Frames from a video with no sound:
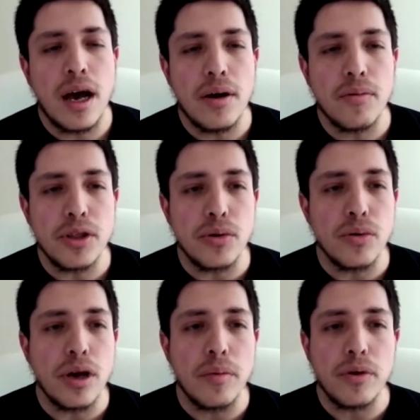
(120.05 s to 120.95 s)
We do
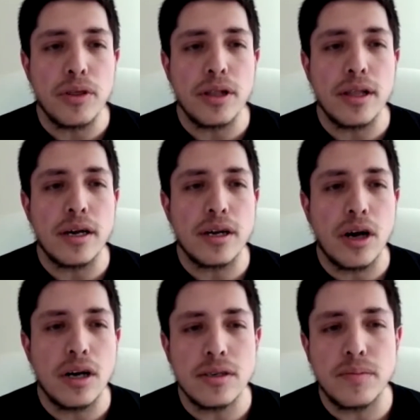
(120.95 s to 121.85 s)
help with a lot of
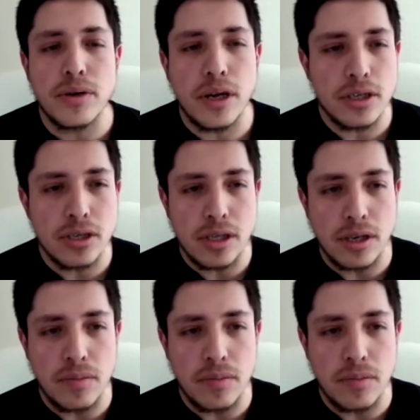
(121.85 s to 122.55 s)
content production, like you